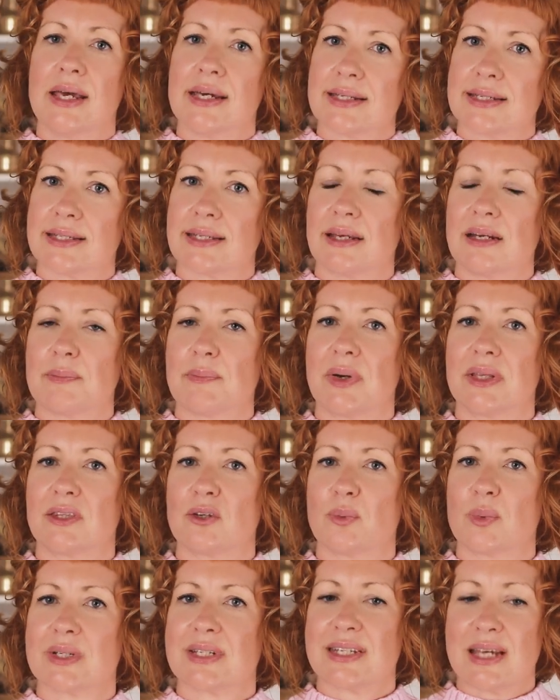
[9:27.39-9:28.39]
set up at
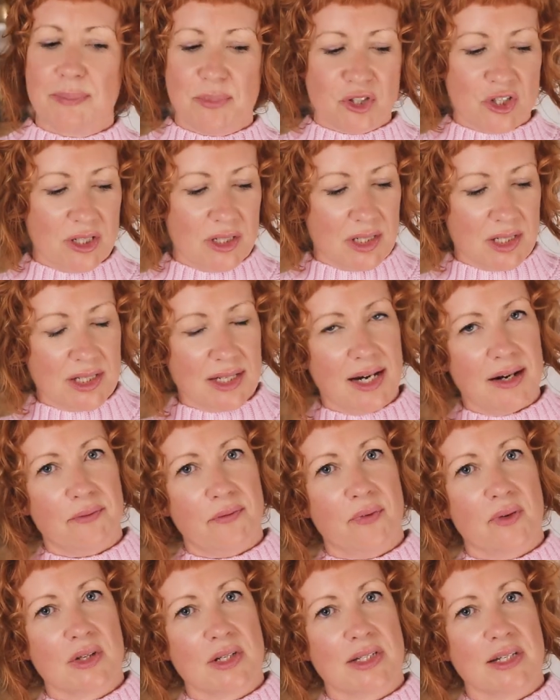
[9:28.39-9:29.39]
the reception, set
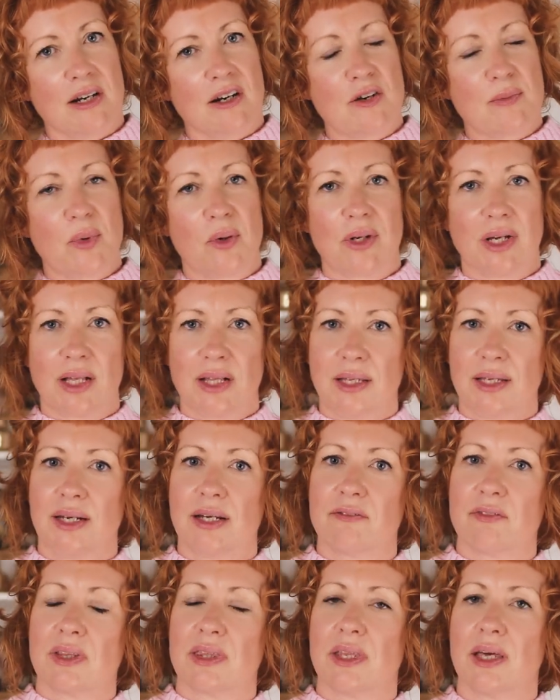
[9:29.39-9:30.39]
up for the ceremony, clean
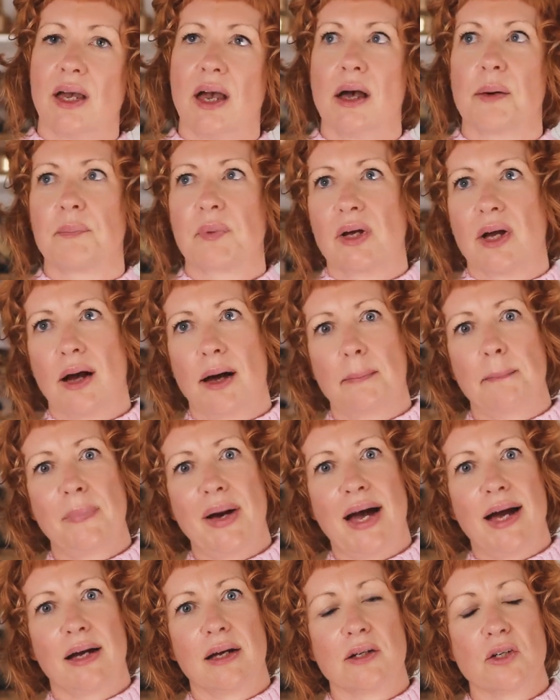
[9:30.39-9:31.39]
everything up, come
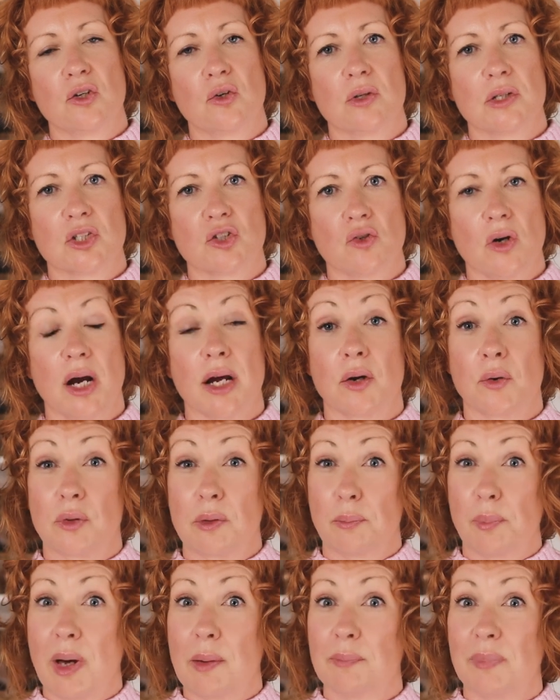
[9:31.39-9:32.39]
back and do the strike or
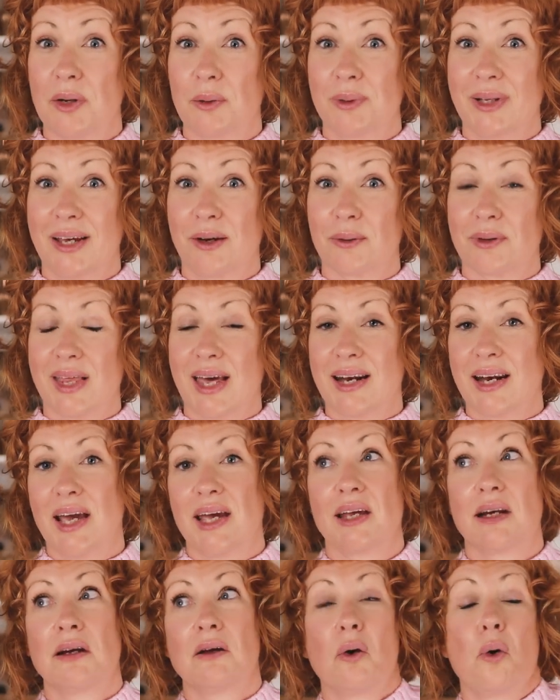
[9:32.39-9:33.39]
the bump out later that
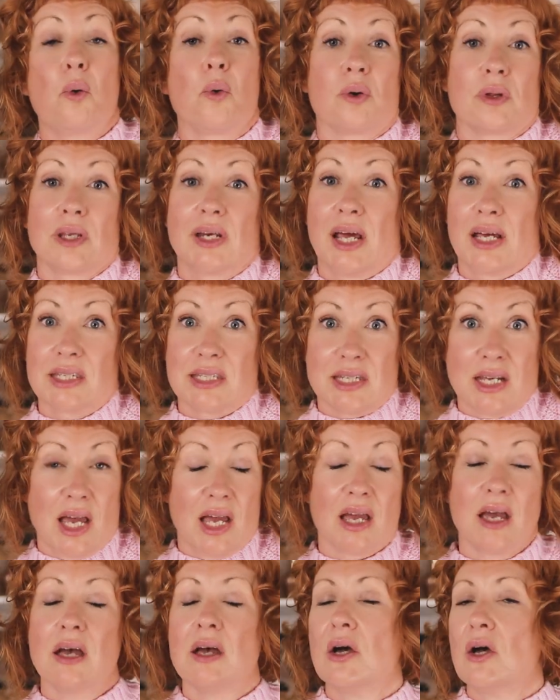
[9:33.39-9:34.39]
night or the next
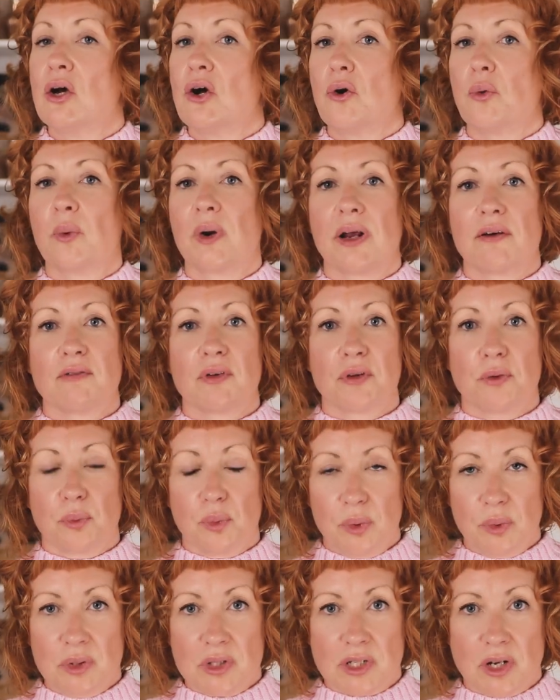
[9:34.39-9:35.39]
day, whatever the
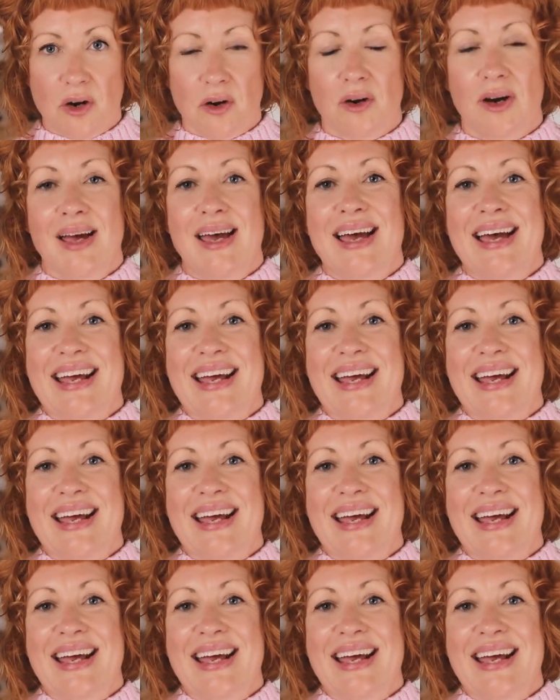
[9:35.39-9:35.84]
rules are.